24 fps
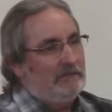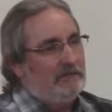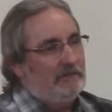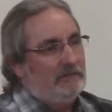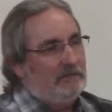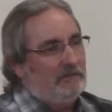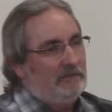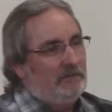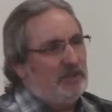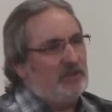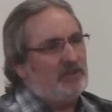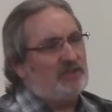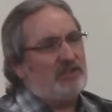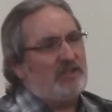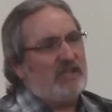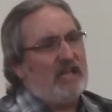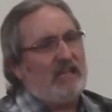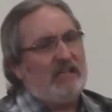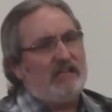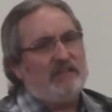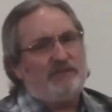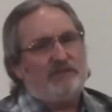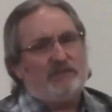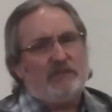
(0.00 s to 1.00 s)
The
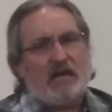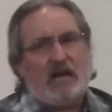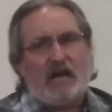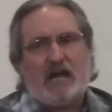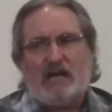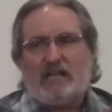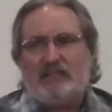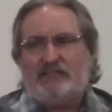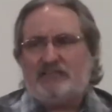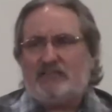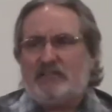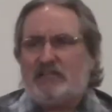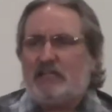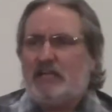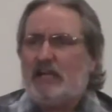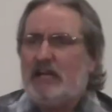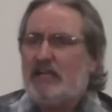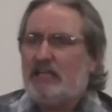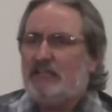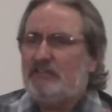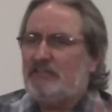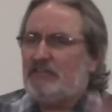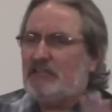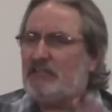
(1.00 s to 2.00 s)
Son of God's a
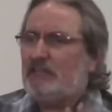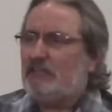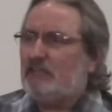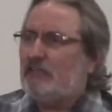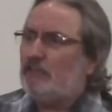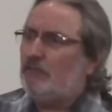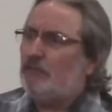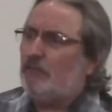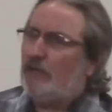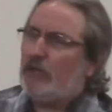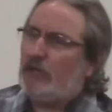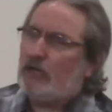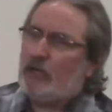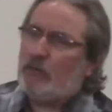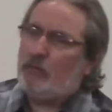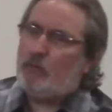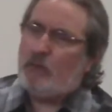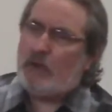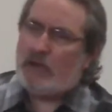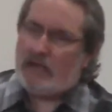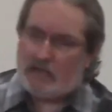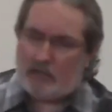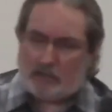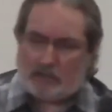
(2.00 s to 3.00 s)
concept that's very
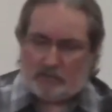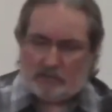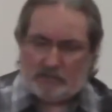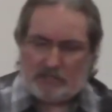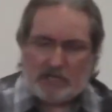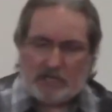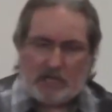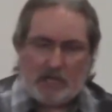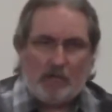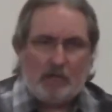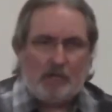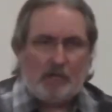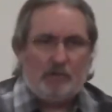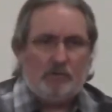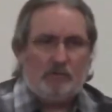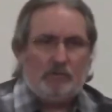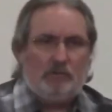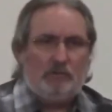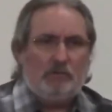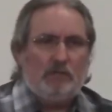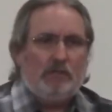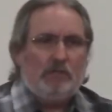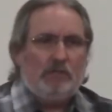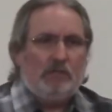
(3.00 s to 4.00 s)
well
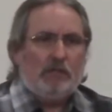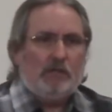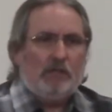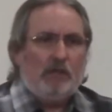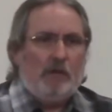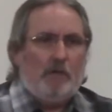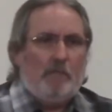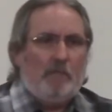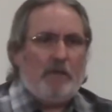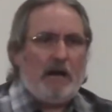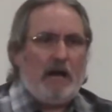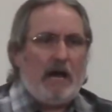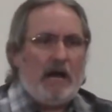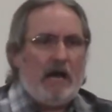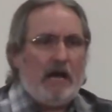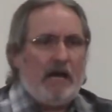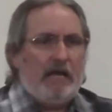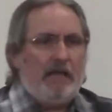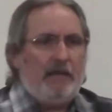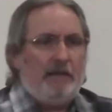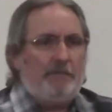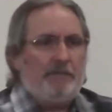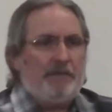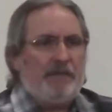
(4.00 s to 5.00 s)
known
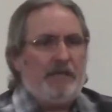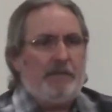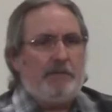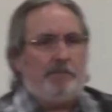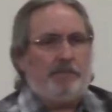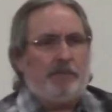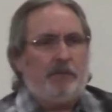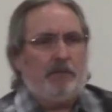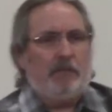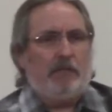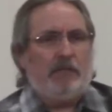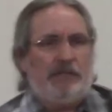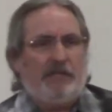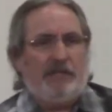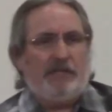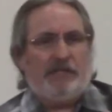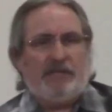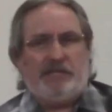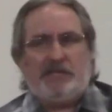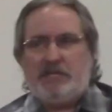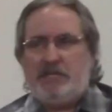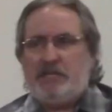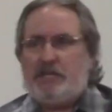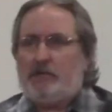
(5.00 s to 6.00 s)
by people in the
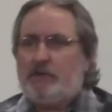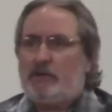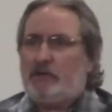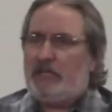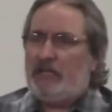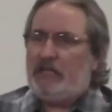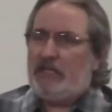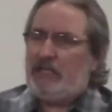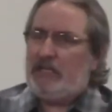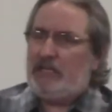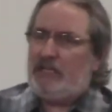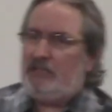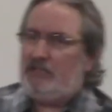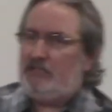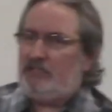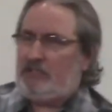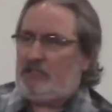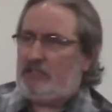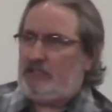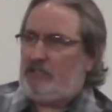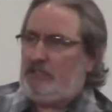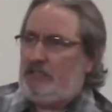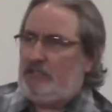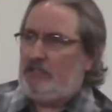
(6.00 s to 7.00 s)
Near
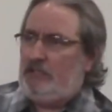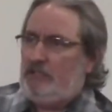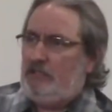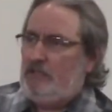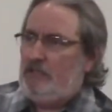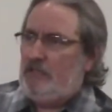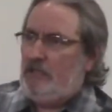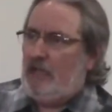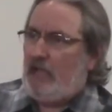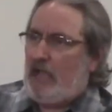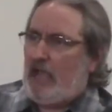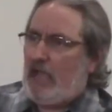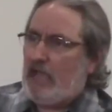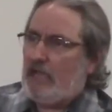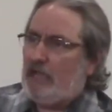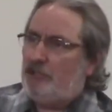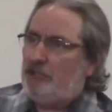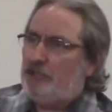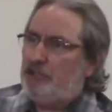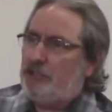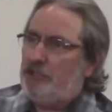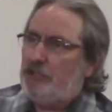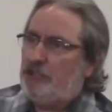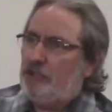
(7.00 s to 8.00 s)
East and
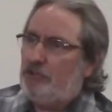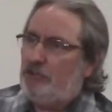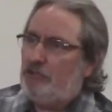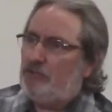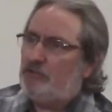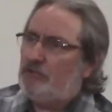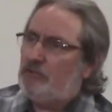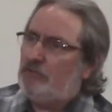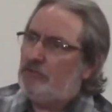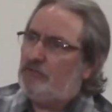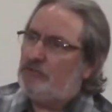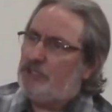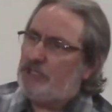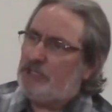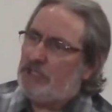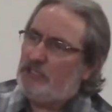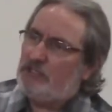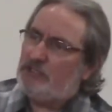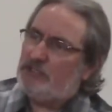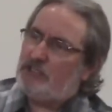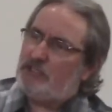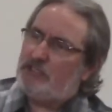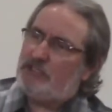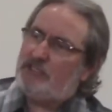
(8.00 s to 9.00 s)
Jews of
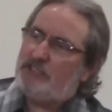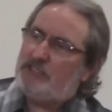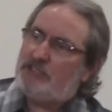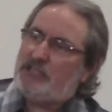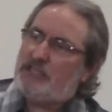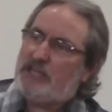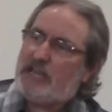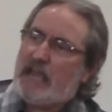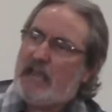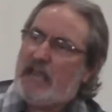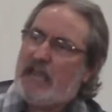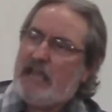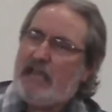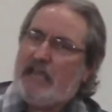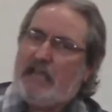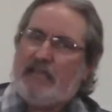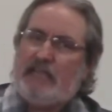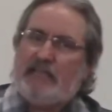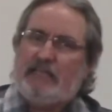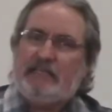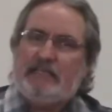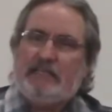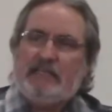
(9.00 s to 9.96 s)
Jesus' day.